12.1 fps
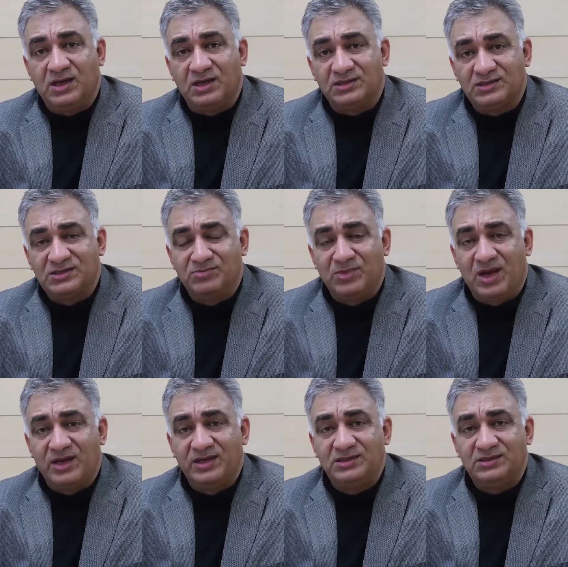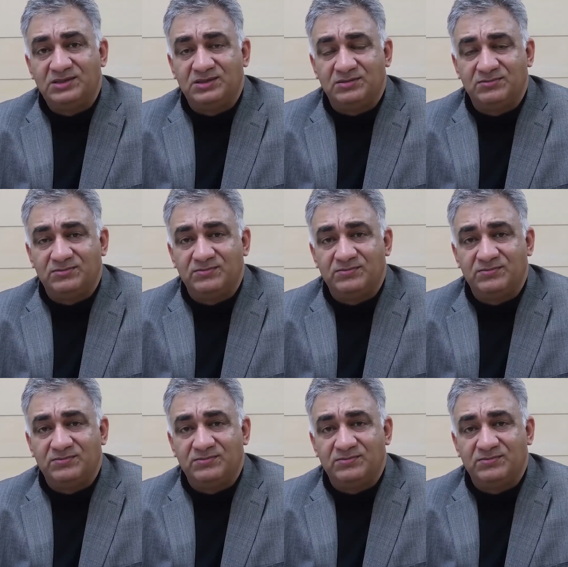customized